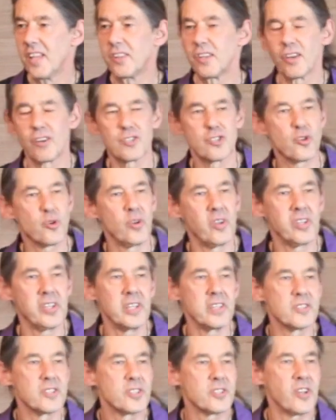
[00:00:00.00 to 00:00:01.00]
there are a
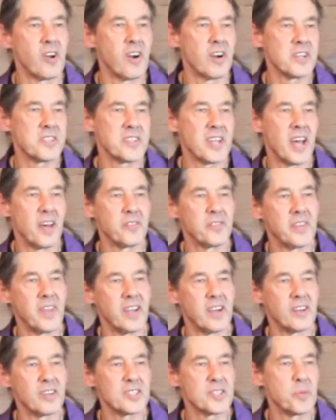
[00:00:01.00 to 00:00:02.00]
trillion stars out
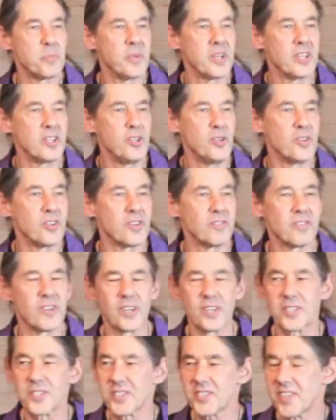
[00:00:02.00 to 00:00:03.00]
there, it's a big
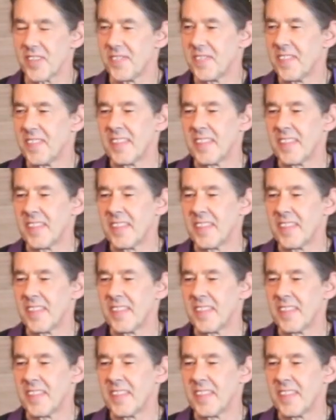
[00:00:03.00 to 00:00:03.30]
universe,